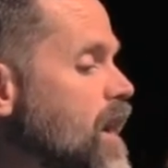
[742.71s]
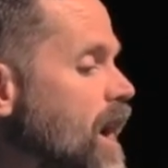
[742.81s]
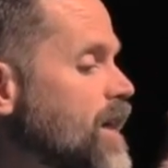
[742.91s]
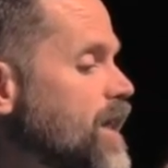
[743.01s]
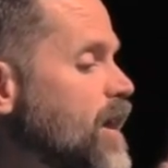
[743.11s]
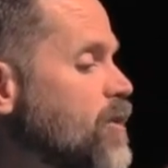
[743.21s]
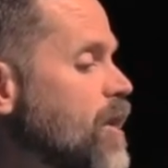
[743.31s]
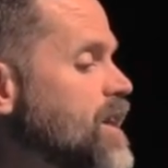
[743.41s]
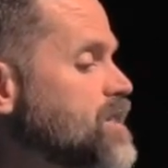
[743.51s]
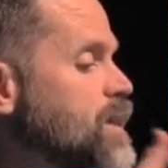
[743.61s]
God let
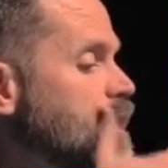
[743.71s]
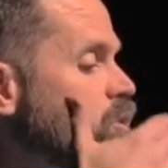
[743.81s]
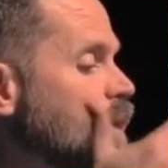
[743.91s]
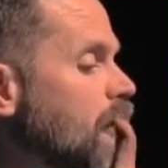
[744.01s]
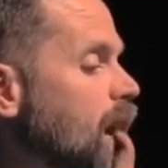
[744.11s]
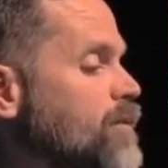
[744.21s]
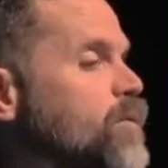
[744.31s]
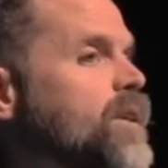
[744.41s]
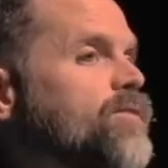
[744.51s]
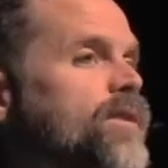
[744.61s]
Christ make you
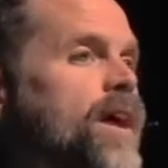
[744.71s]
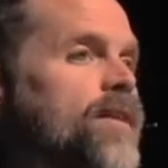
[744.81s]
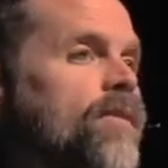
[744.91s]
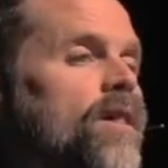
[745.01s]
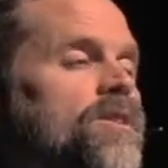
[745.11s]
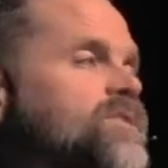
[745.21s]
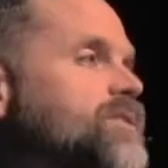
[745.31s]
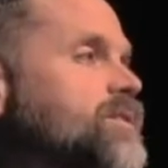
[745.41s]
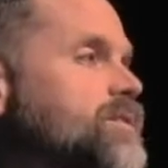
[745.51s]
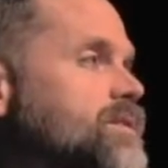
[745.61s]
alive when he forgave all our
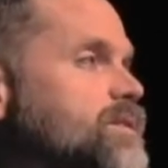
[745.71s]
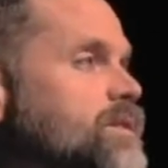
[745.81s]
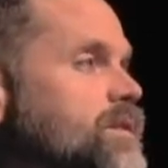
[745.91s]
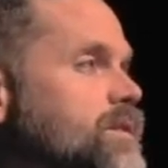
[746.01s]
sins.